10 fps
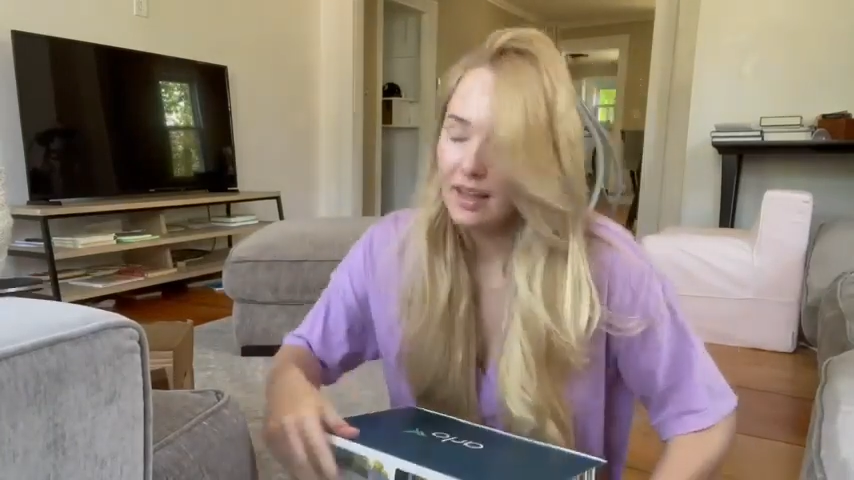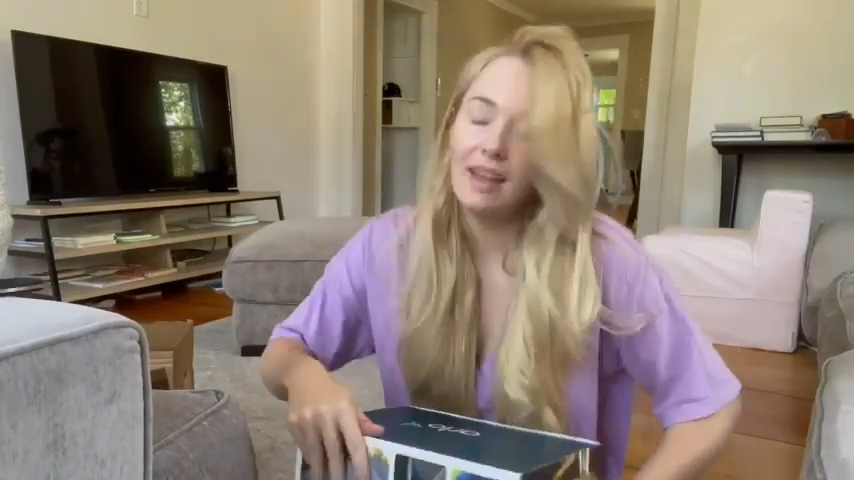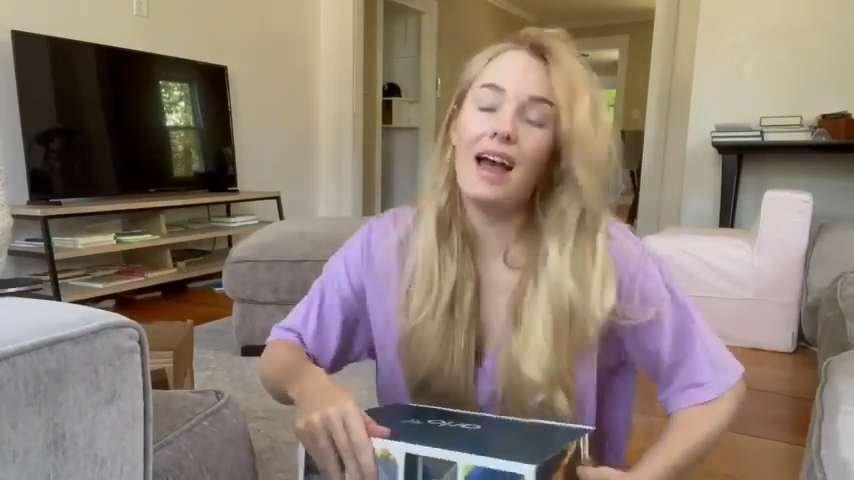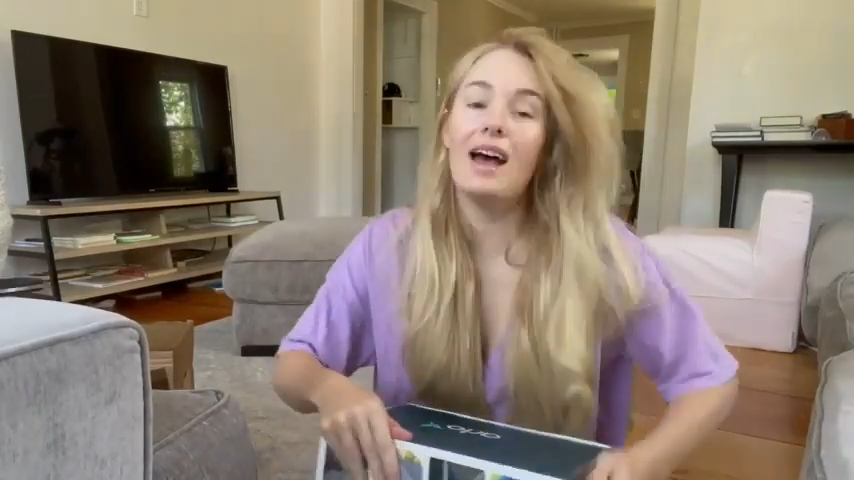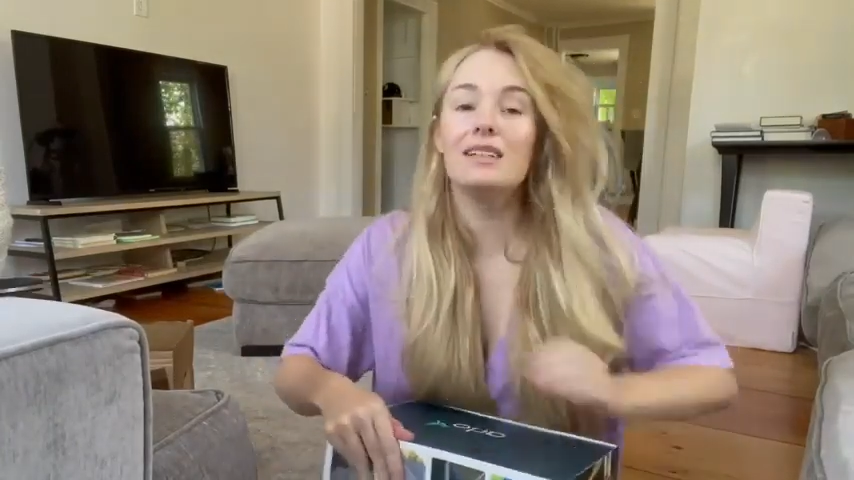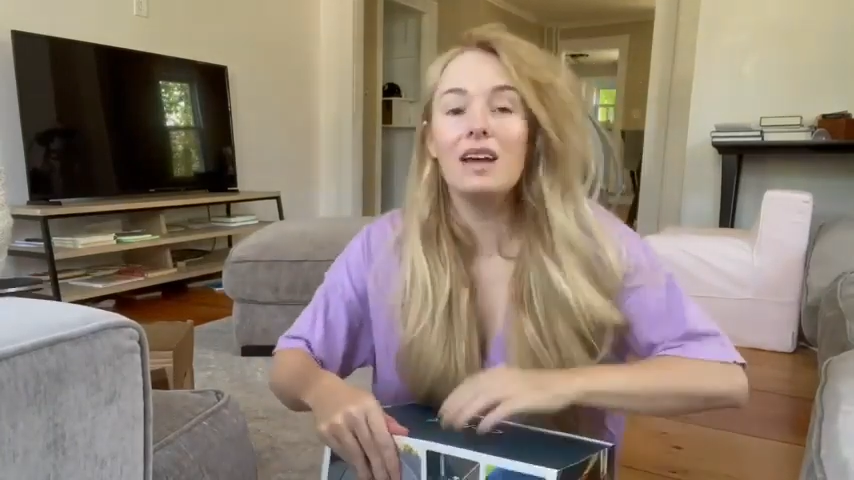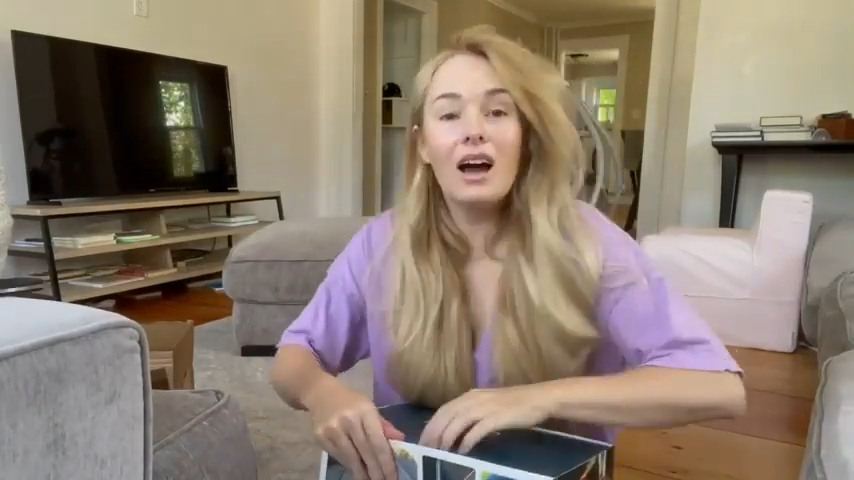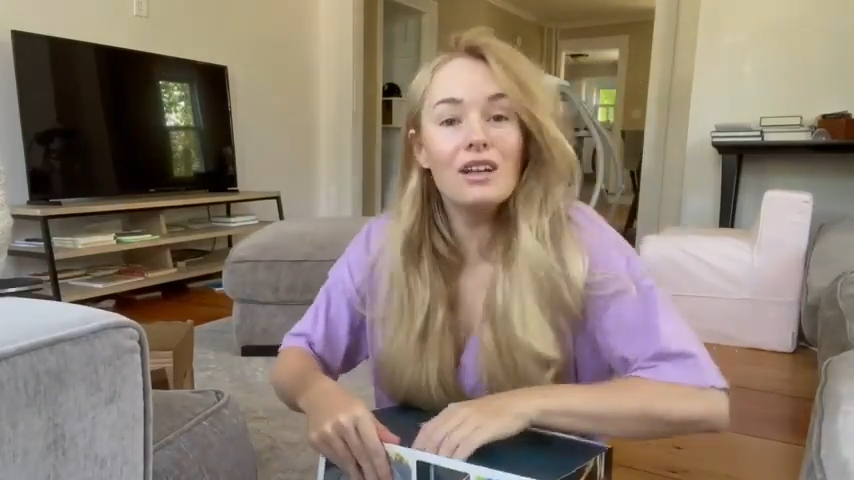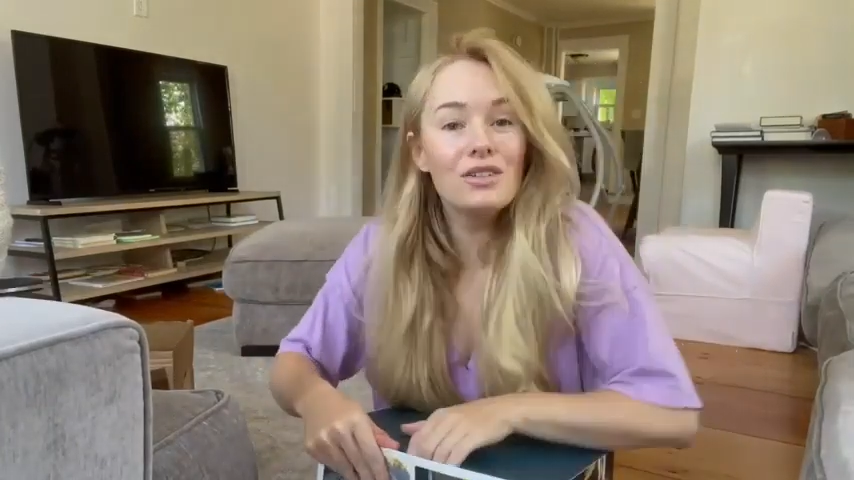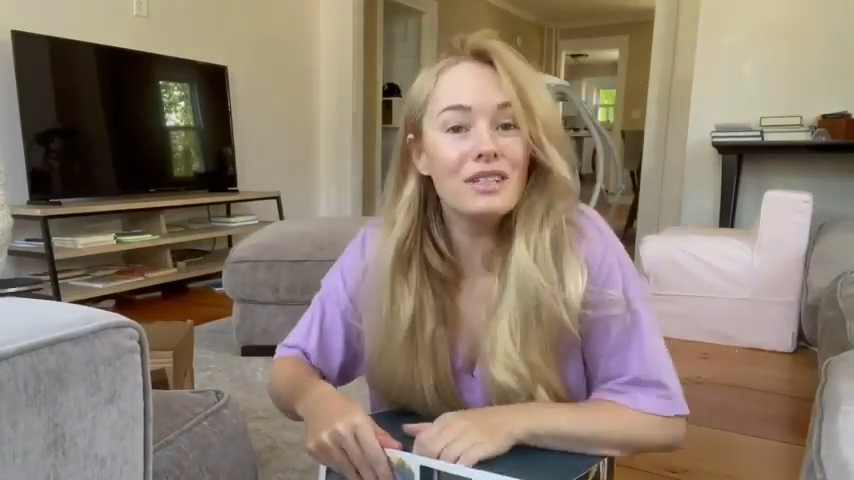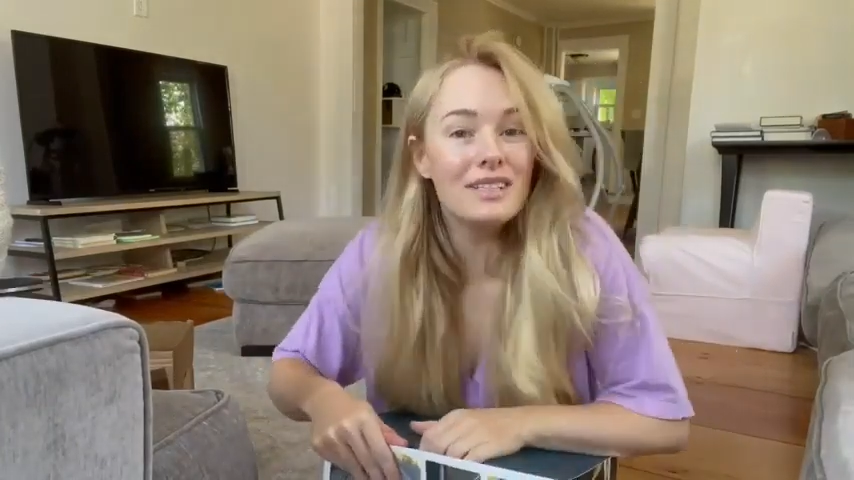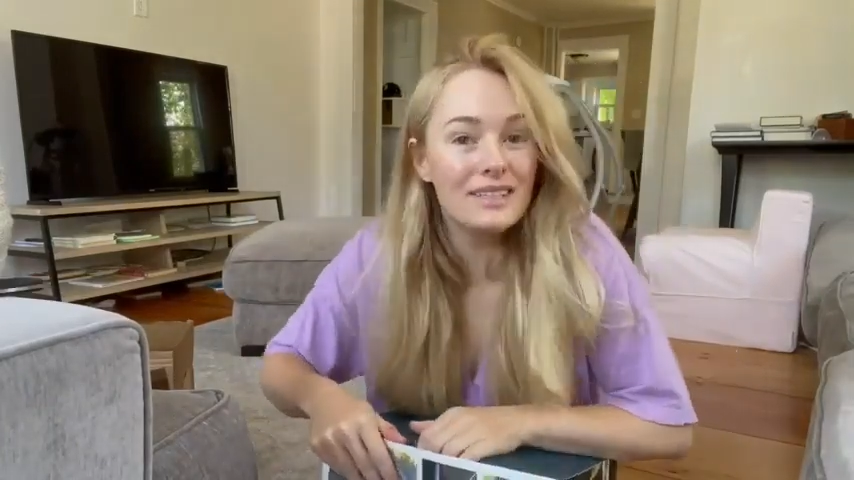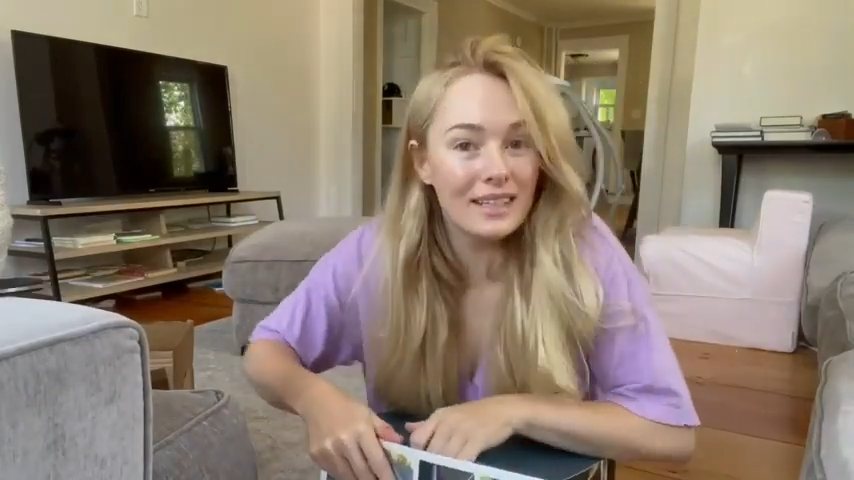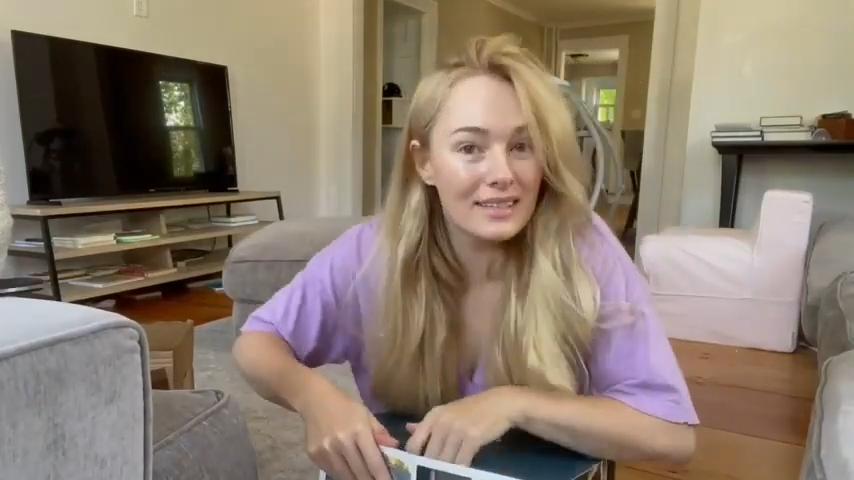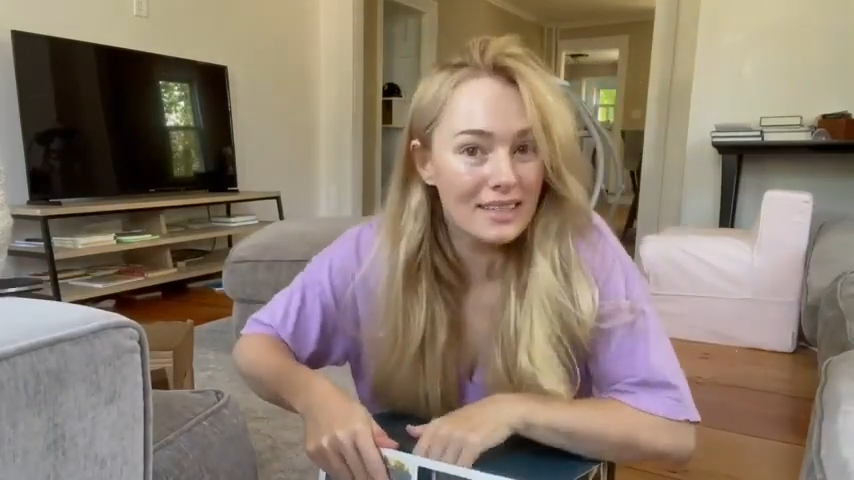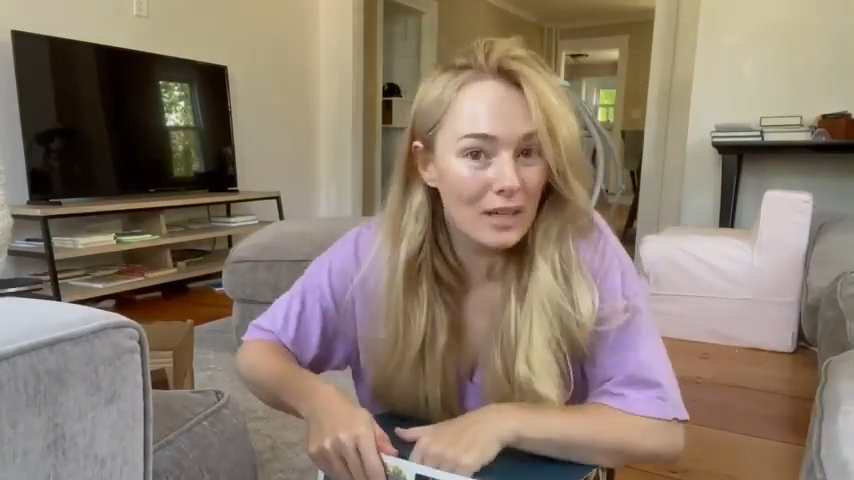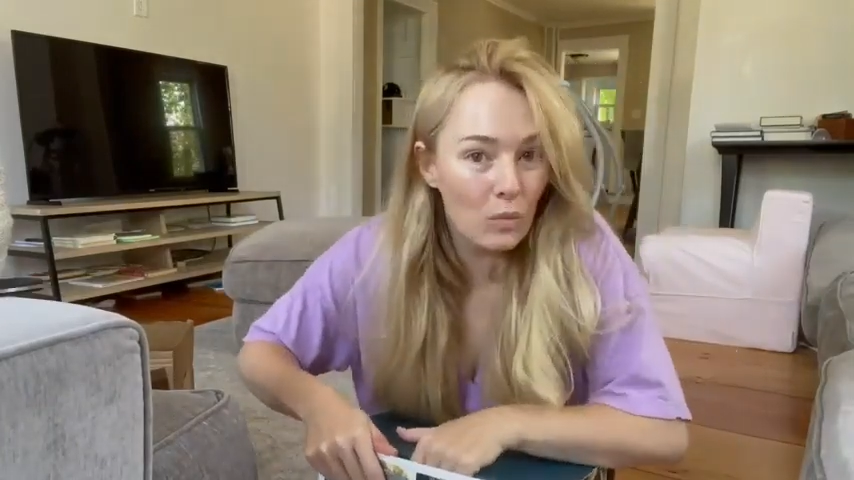It has 160